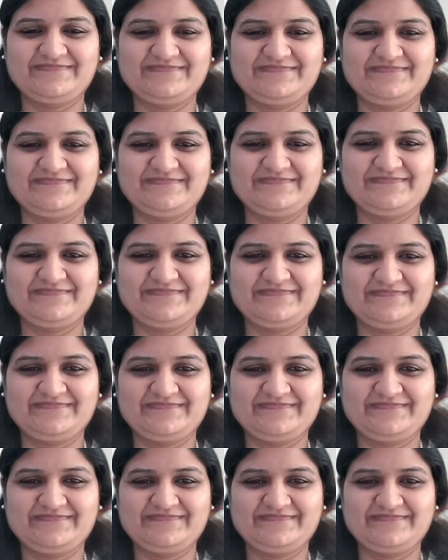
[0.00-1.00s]

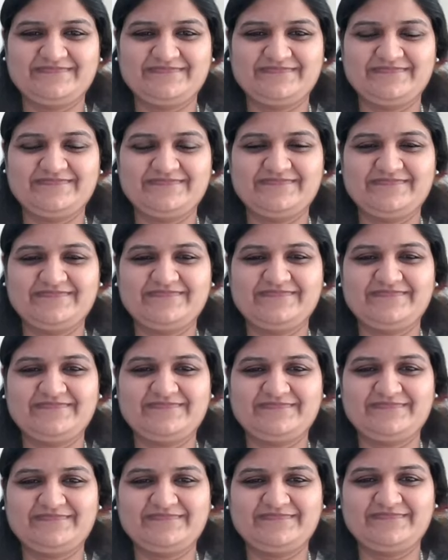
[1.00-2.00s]

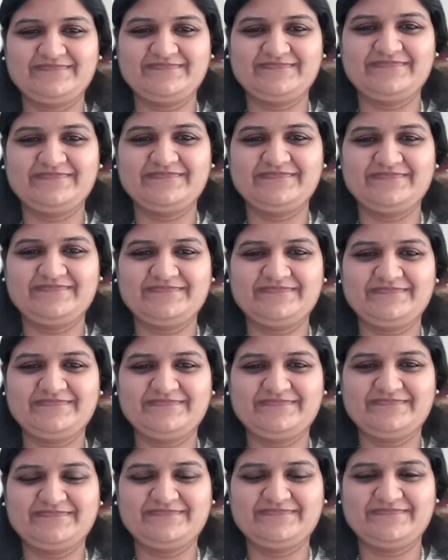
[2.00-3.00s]

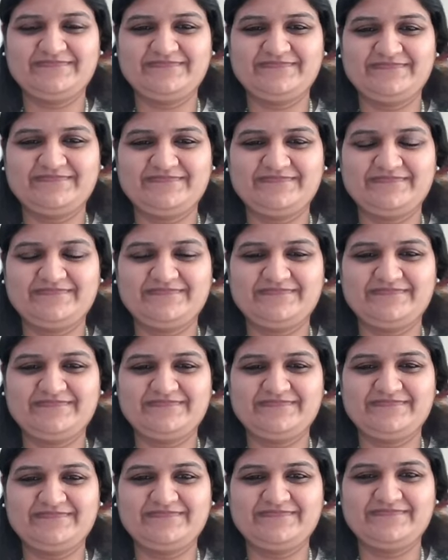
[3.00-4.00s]

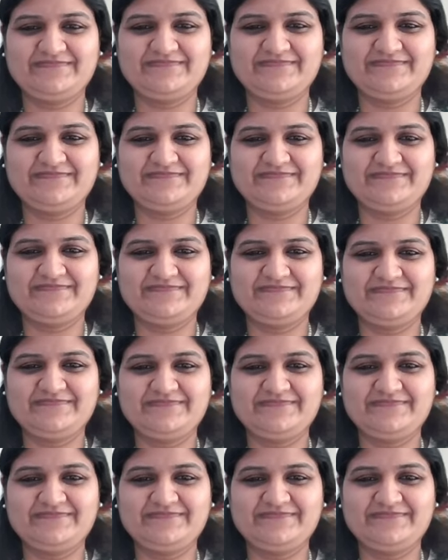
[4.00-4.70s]
[no speech]